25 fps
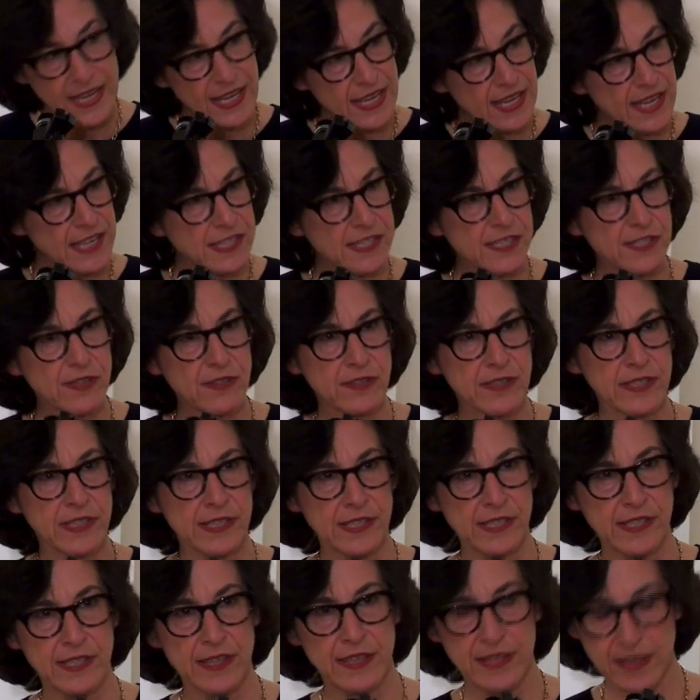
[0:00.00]

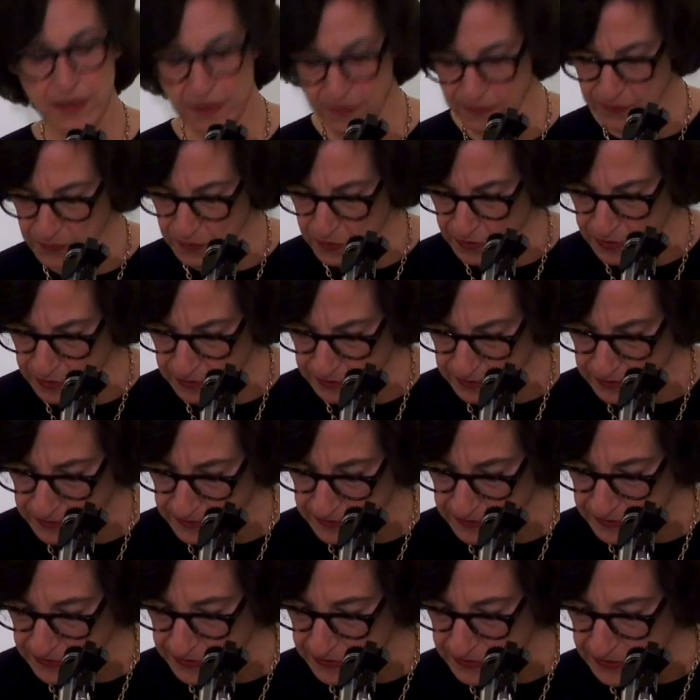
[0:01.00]
History, therefore,
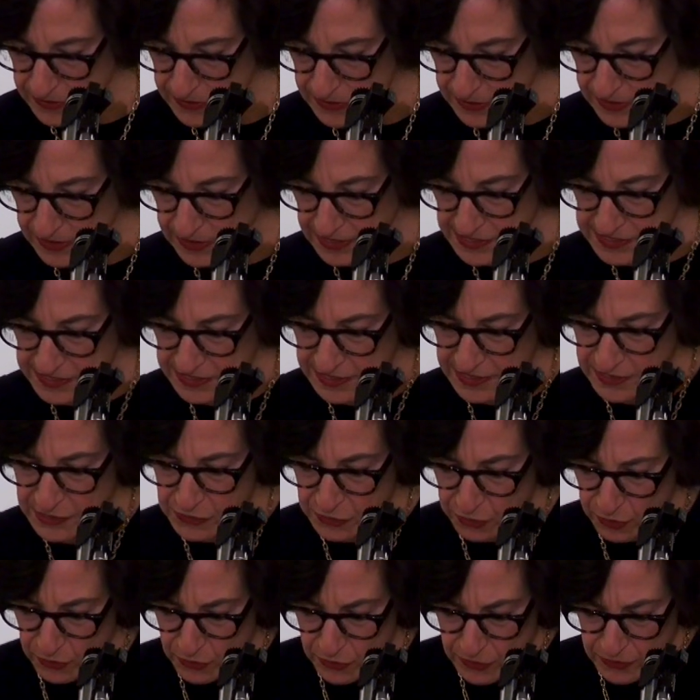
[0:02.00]
is an
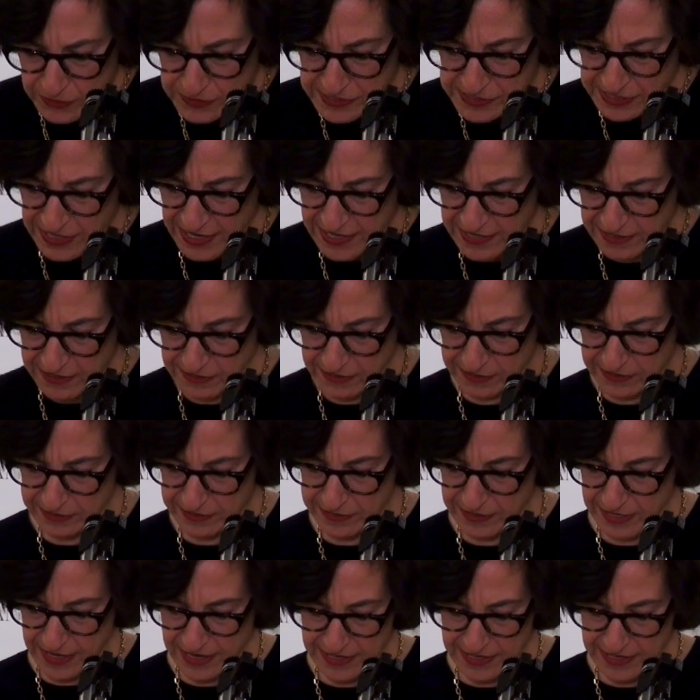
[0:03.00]
eternal cycle